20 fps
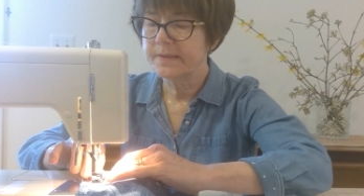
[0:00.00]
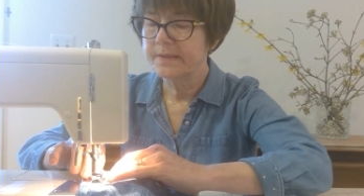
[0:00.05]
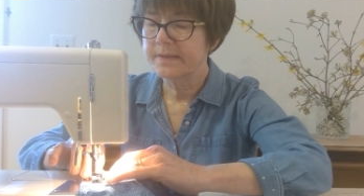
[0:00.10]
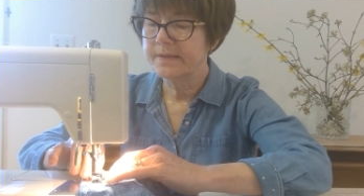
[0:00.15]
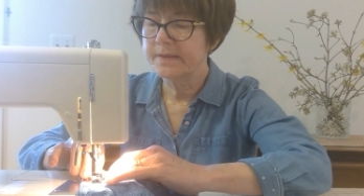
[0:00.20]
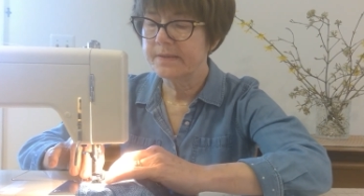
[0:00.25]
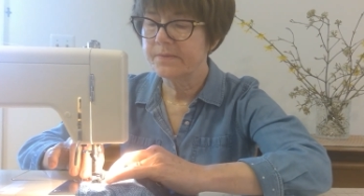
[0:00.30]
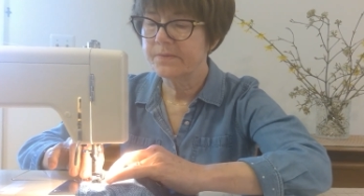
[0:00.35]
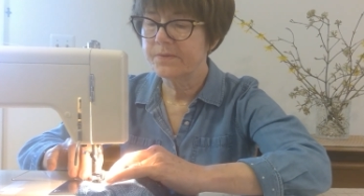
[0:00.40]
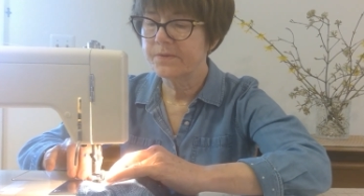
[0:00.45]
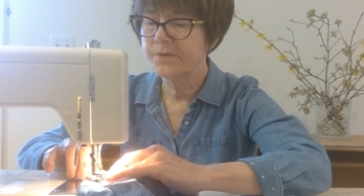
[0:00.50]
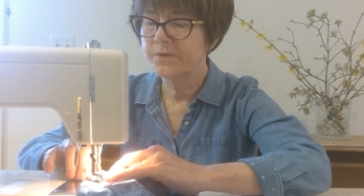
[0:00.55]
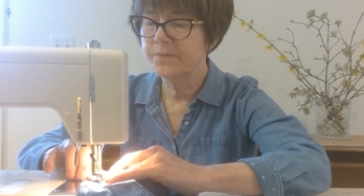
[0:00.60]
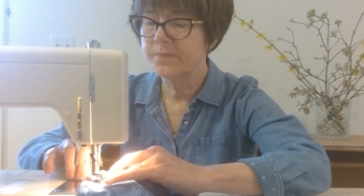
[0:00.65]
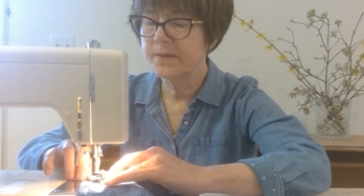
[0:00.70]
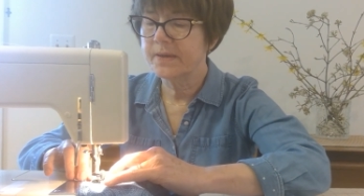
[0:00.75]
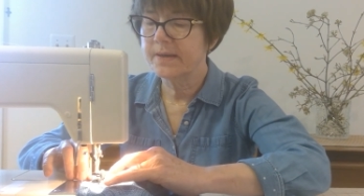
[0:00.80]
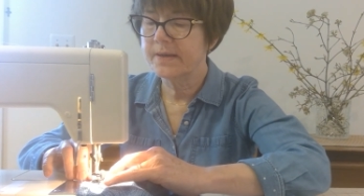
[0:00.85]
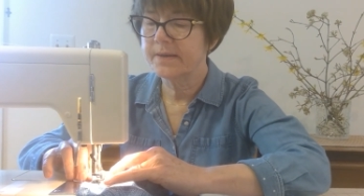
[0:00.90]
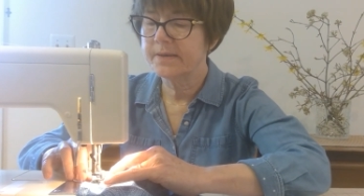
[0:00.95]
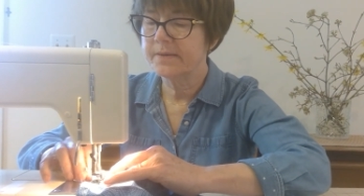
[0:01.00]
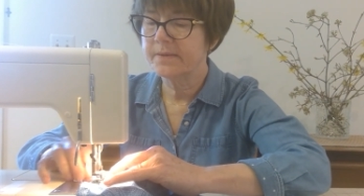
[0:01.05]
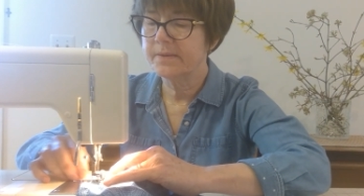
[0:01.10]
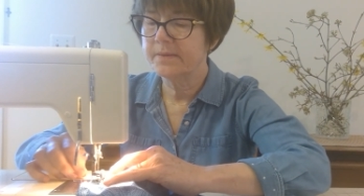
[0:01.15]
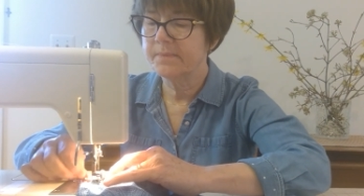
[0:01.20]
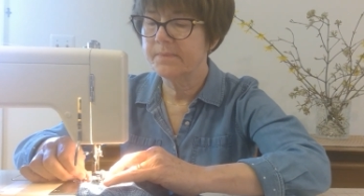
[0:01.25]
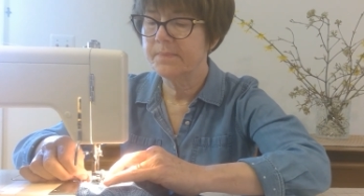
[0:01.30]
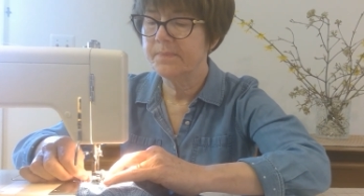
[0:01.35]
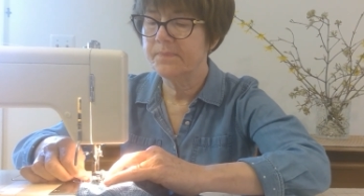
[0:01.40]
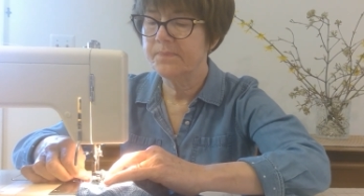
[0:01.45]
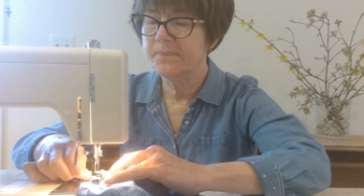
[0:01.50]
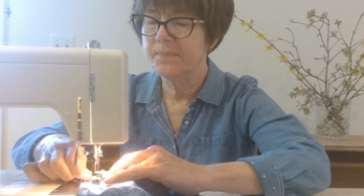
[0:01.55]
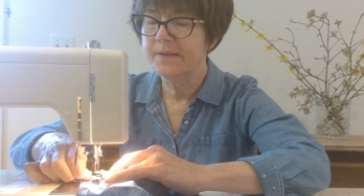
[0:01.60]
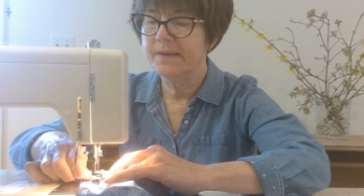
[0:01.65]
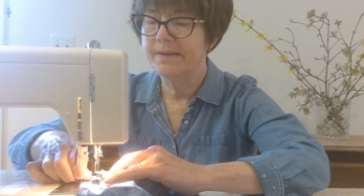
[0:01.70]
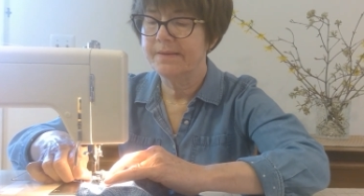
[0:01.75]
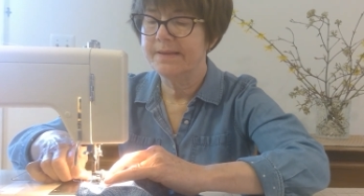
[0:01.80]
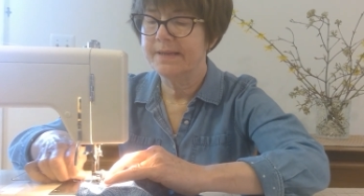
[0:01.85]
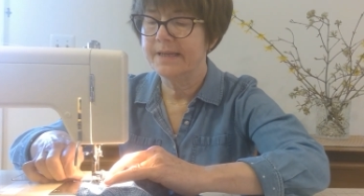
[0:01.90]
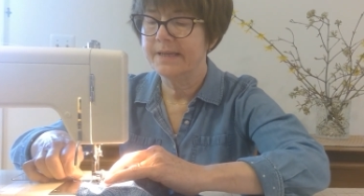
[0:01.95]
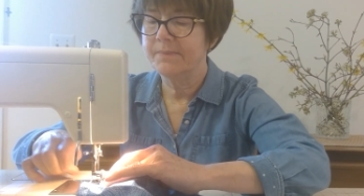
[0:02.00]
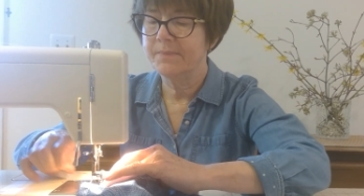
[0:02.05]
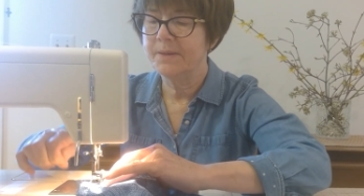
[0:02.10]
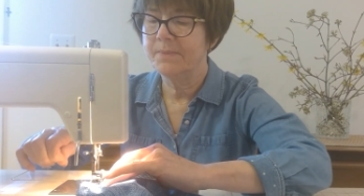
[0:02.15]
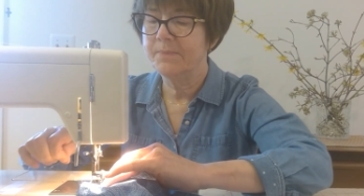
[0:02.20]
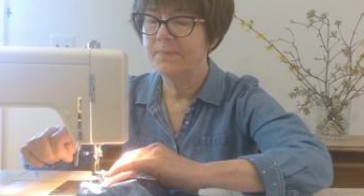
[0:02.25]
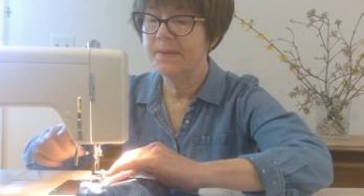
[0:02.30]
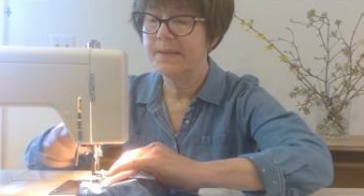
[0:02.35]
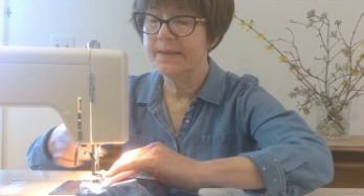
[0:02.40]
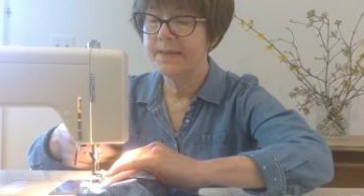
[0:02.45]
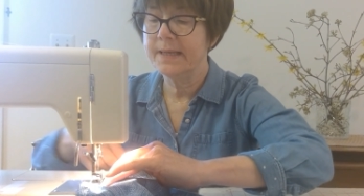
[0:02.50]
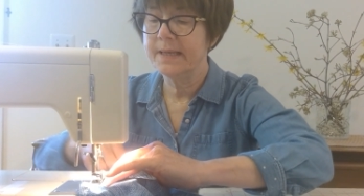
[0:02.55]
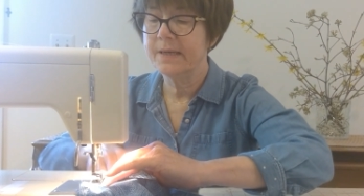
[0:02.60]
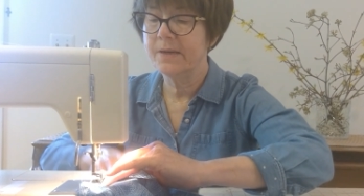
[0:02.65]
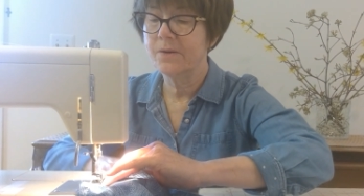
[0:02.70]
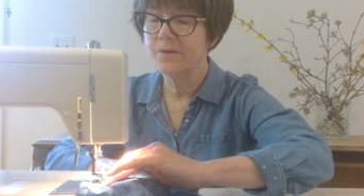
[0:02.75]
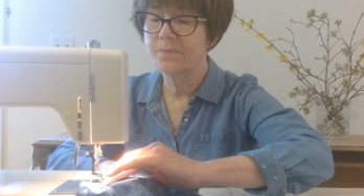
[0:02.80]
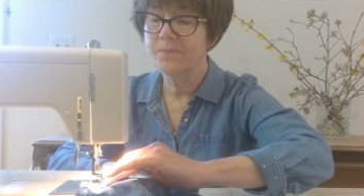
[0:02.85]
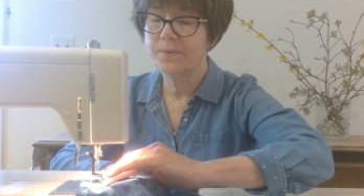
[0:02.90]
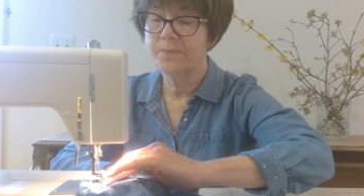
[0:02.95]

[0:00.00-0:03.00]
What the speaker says: down to the bottom, and take my pin out,